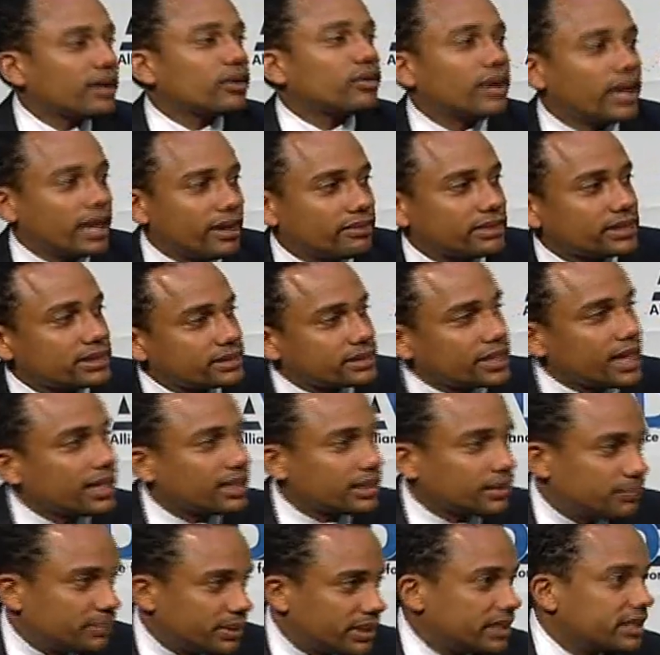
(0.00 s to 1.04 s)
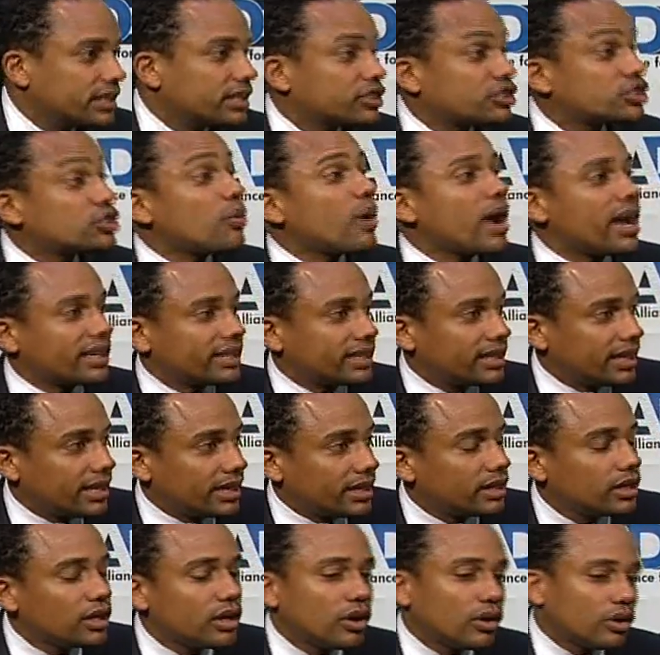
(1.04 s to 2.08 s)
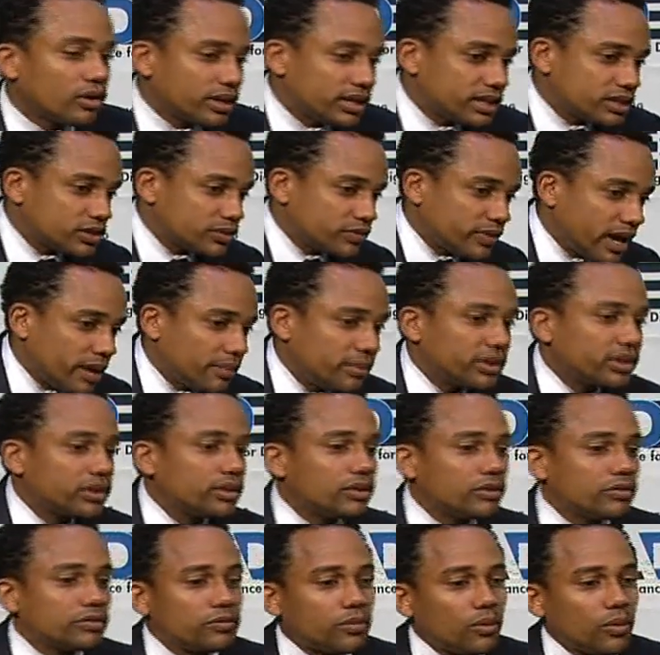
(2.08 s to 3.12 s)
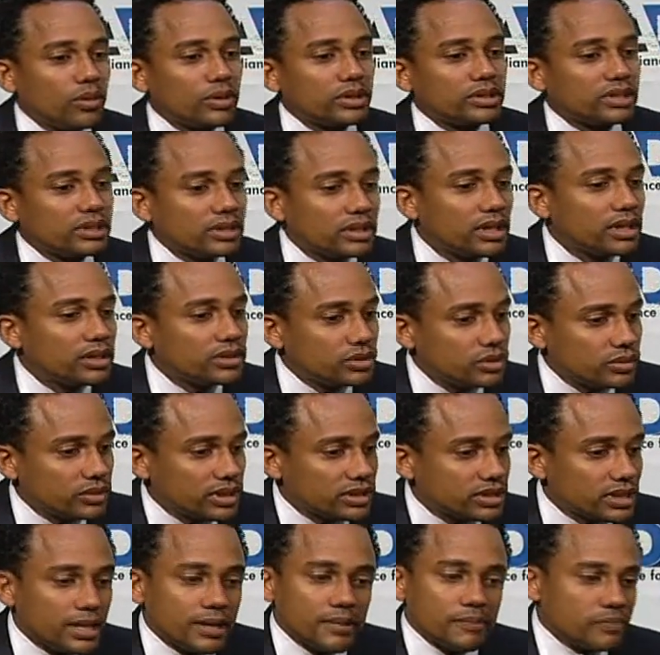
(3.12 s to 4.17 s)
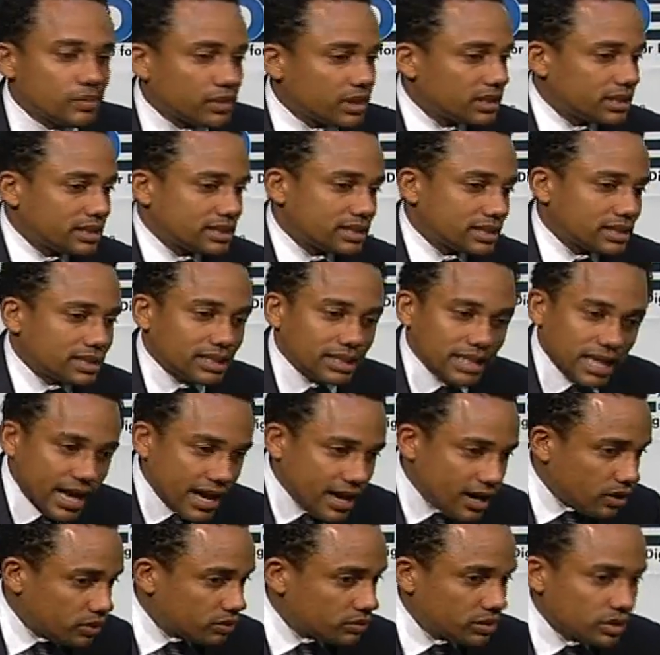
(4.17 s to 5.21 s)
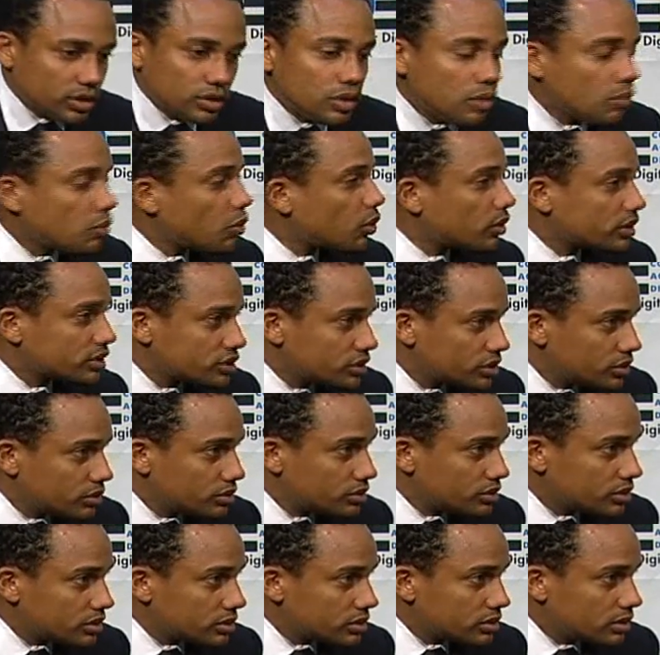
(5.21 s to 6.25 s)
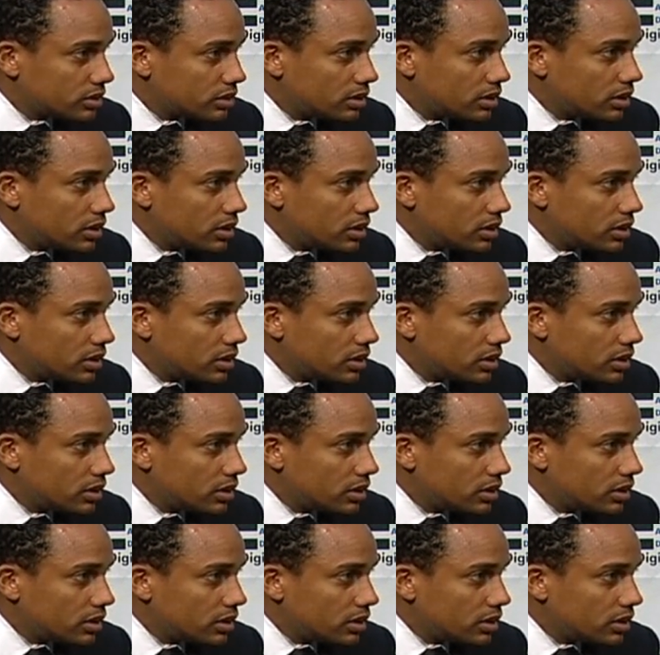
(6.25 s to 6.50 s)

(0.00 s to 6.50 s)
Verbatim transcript: don't have an encyclopedia, so I can't. Or his family could afford to do this. Listen, now there are no more excuses.